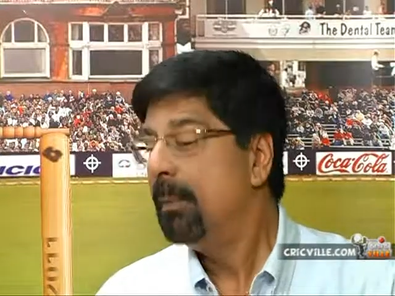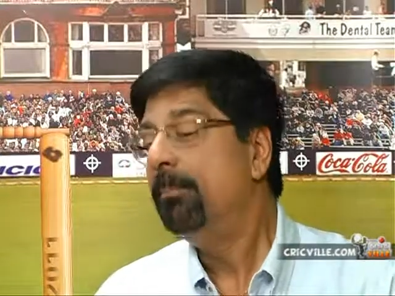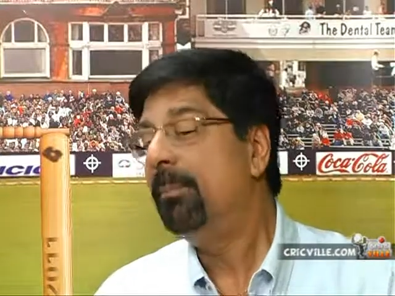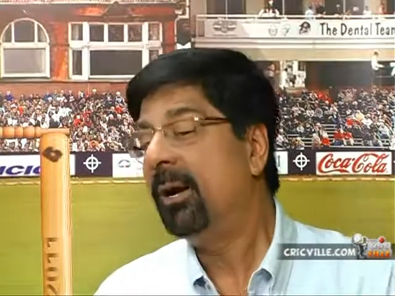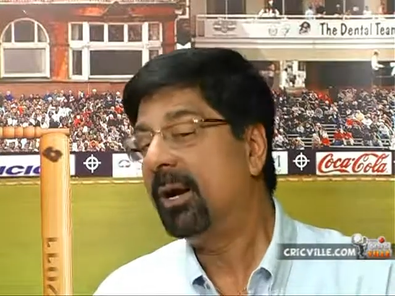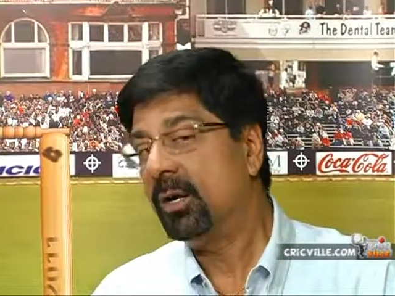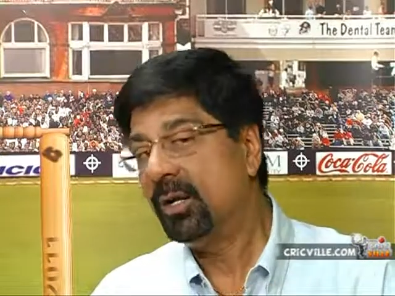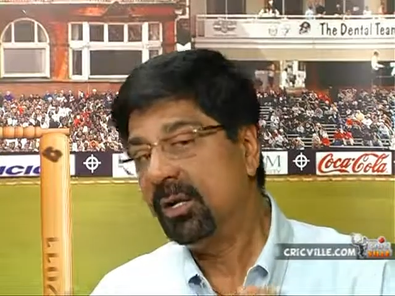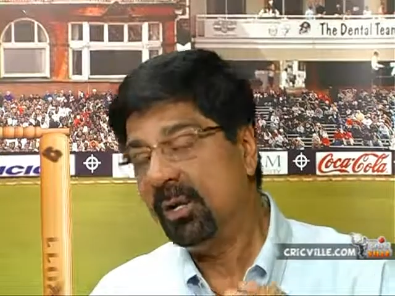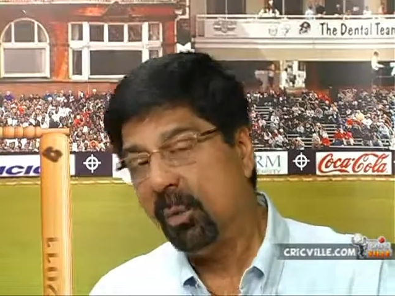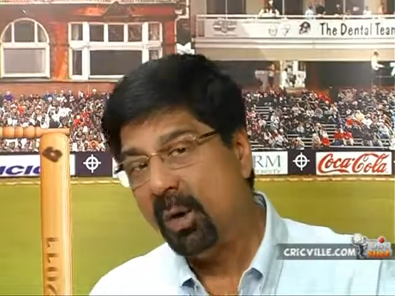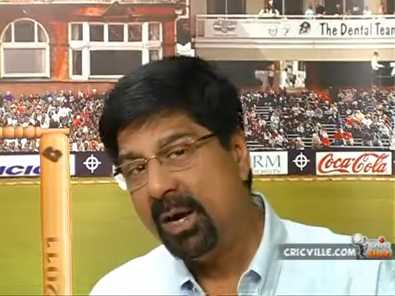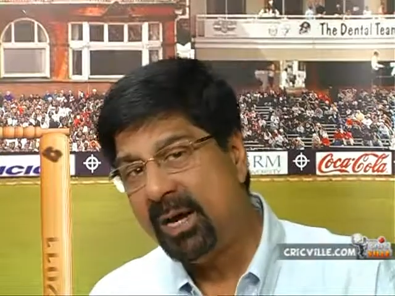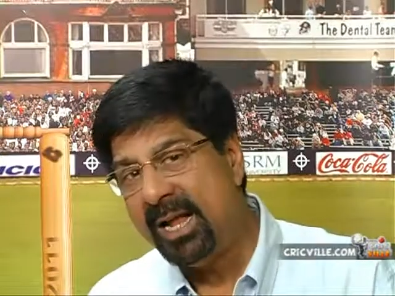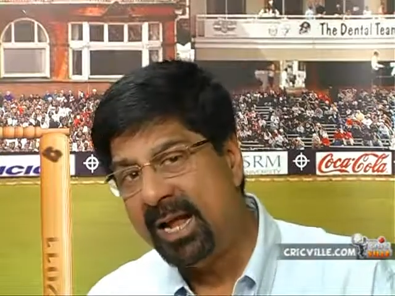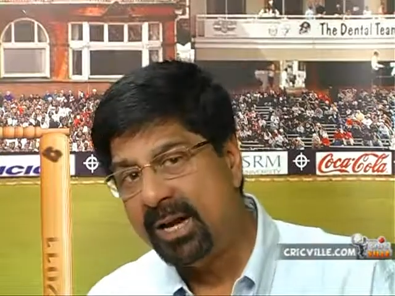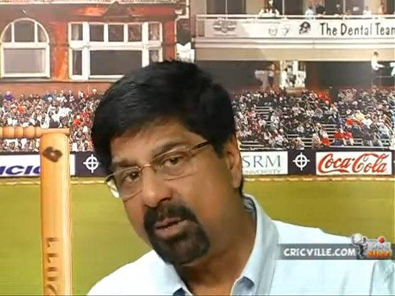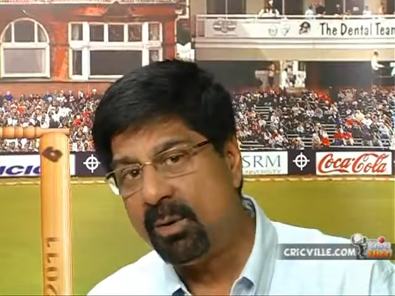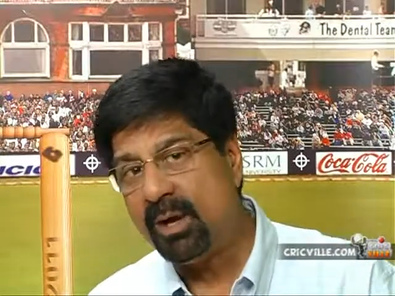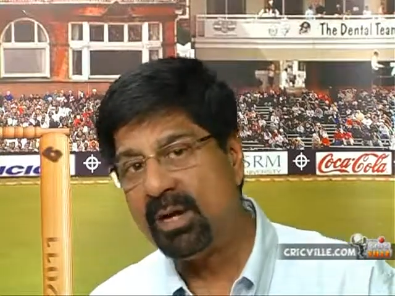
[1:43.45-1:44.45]
But the
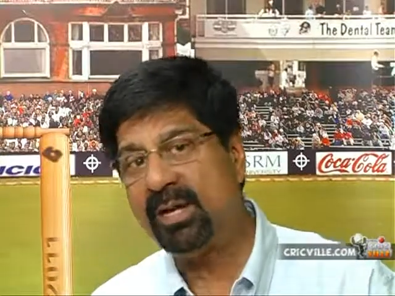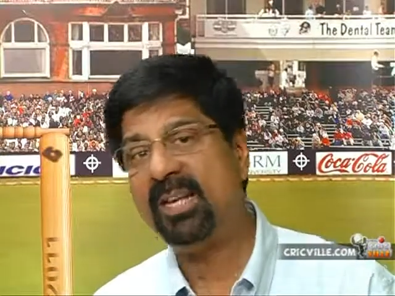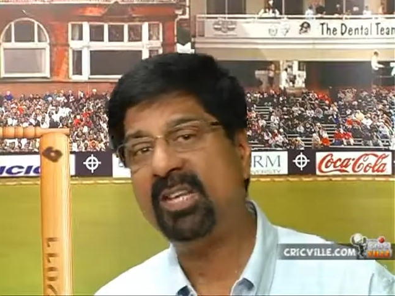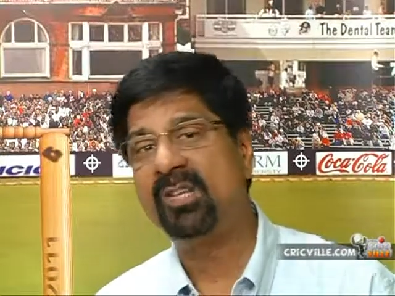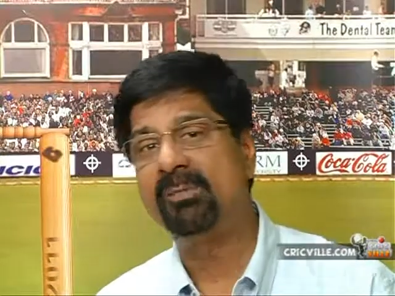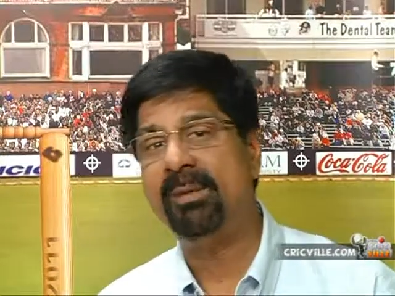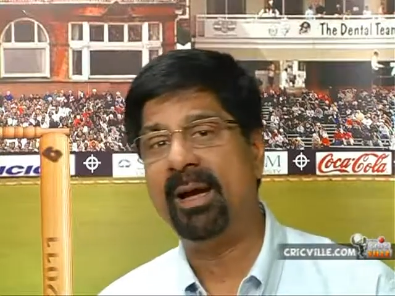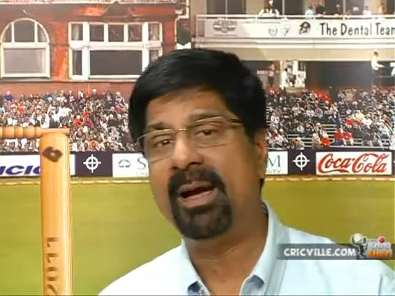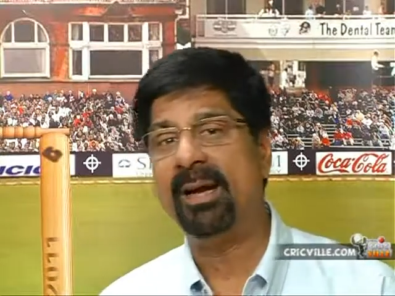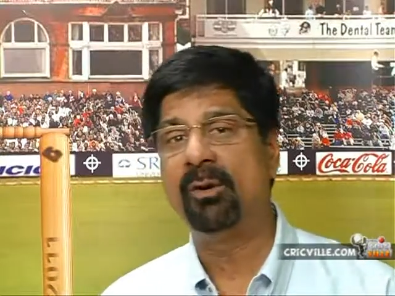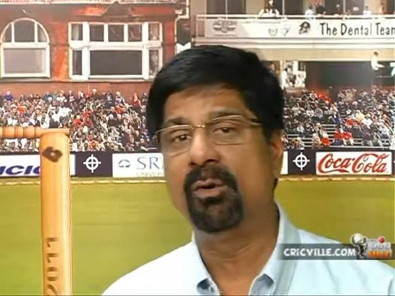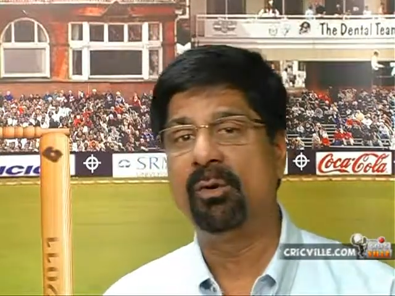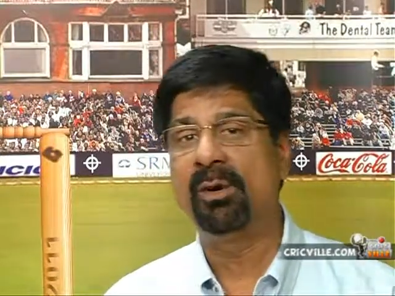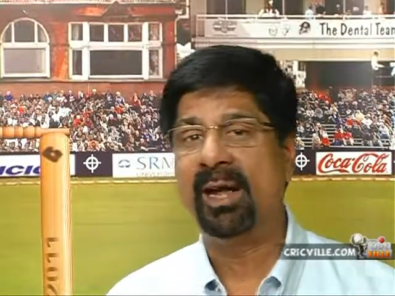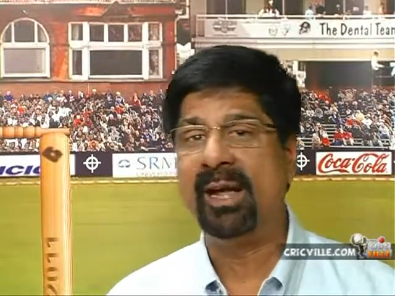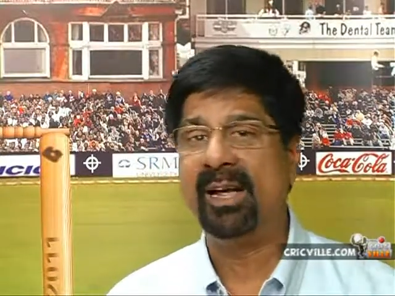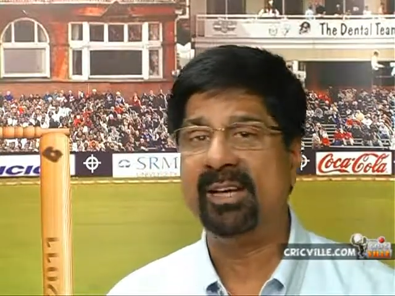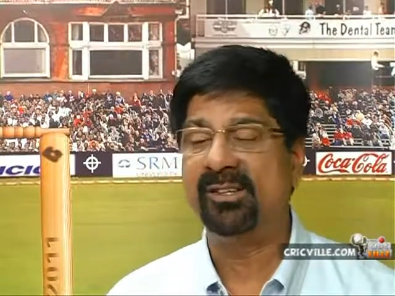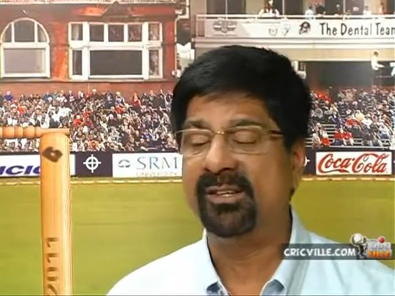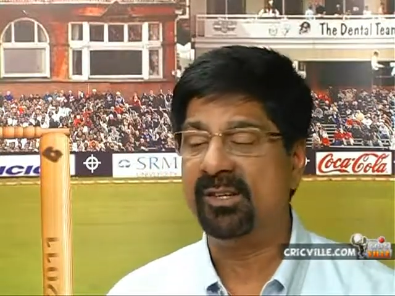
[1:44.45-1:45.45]
only advantage Bangalore
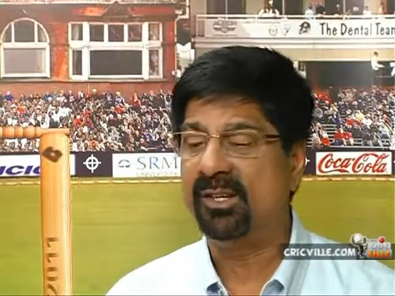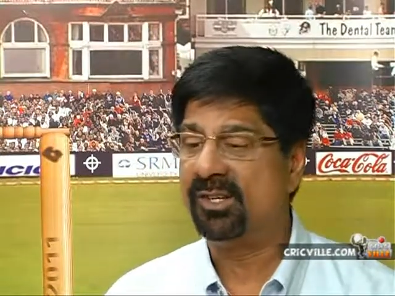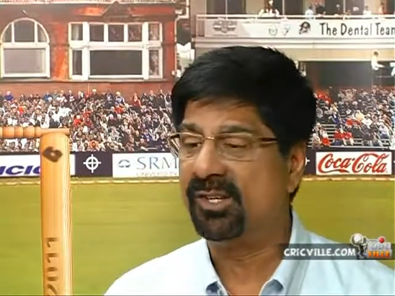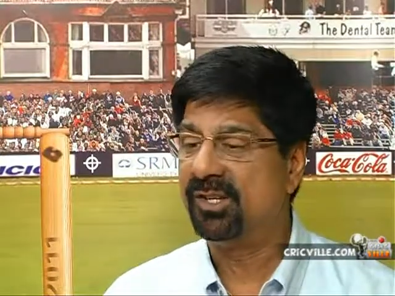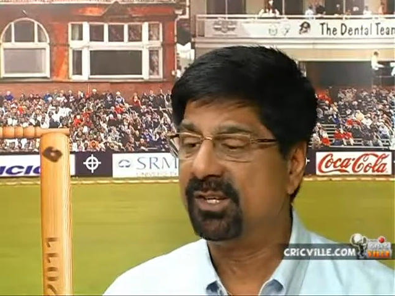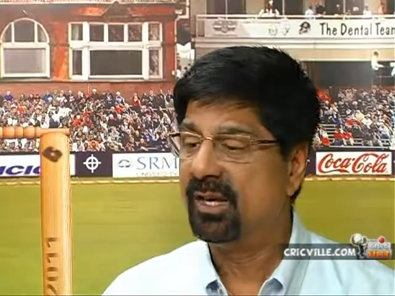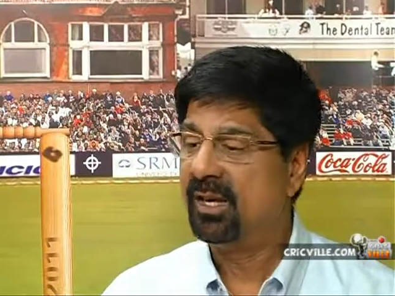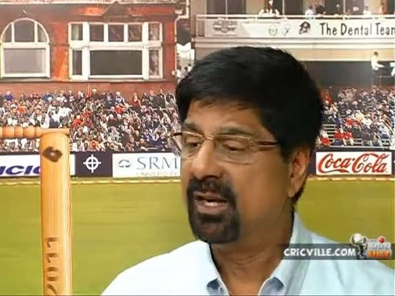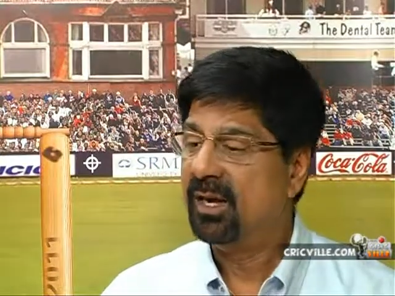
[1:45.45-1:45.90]
has is